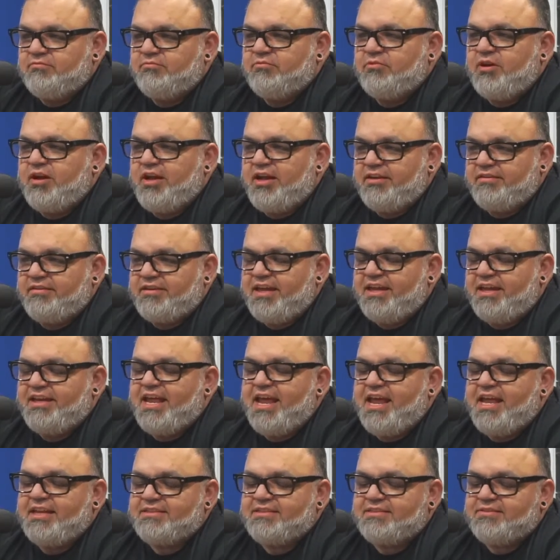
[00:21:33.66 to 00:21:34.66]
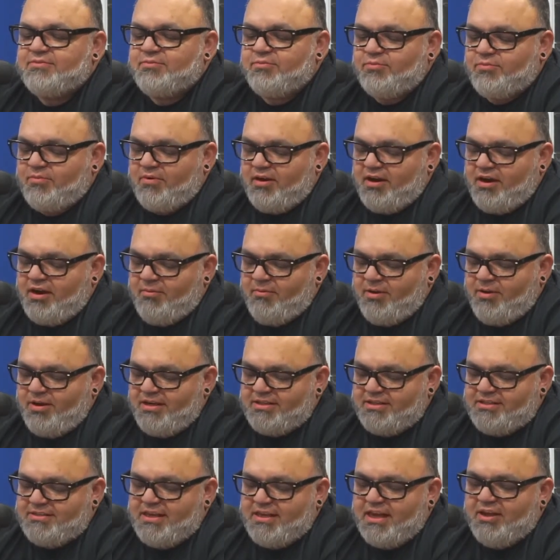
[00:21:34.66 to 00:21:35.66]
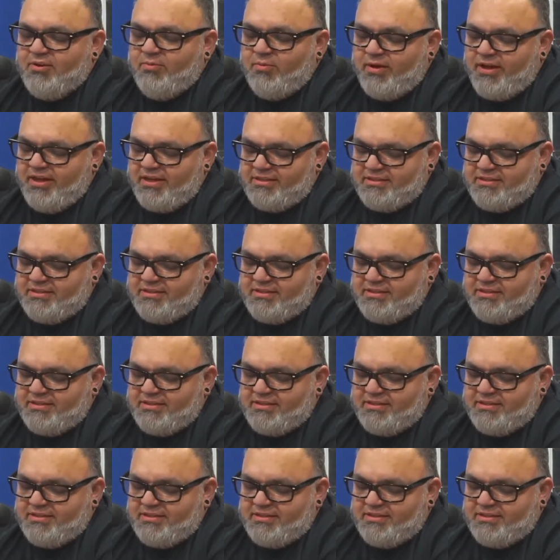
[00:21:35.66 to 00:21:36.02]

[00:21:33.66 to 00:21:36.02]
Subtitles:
Right, and that's why I wanted to segue into